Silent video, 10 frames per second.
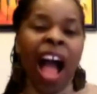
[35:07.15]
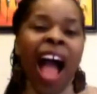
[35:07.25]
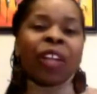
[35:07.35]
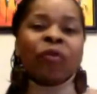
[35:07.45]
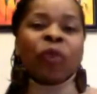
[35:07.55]

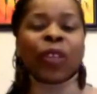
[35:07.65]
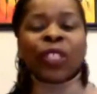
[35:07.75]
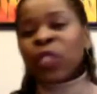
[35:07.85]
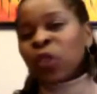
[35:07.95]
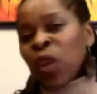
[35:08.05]
I look
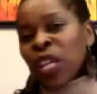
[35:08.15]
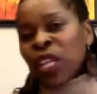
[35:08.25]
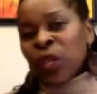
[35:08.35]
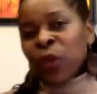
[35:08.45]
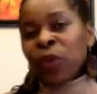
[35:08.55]
forward to
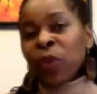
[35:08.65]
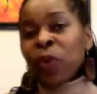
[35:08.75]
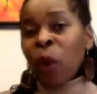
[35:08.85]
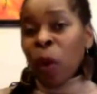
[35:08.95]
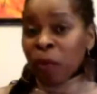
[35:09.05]
joining you
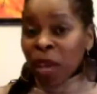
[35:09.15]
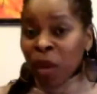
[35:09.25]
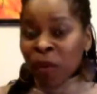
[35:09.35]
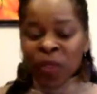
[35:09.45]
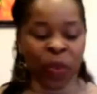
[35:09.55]
or
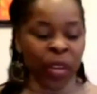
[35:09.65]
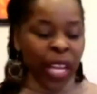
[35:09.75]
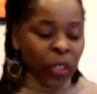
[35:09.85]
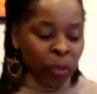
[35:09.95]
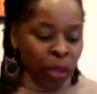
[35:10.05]
being with you
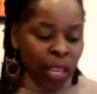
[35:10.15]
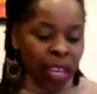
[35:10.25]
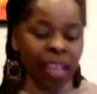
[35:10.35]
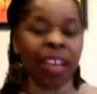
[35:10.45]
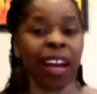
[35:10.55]
next week.